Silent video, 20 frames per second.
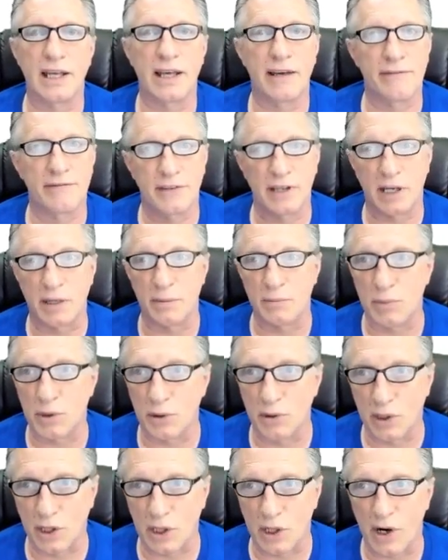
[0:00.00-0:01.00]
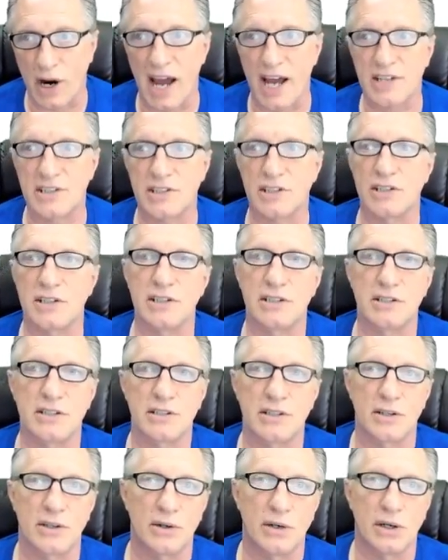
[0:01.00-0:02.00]
if the computer
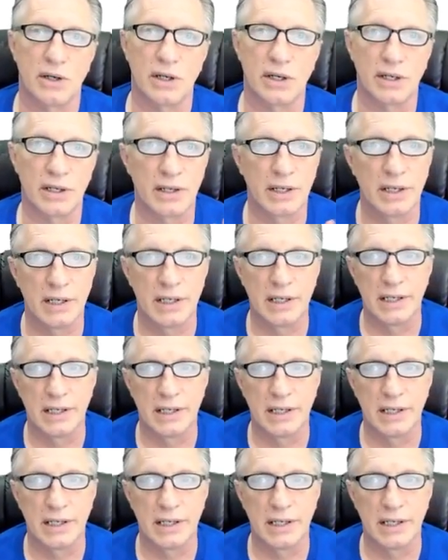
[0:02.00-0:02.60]
crashes or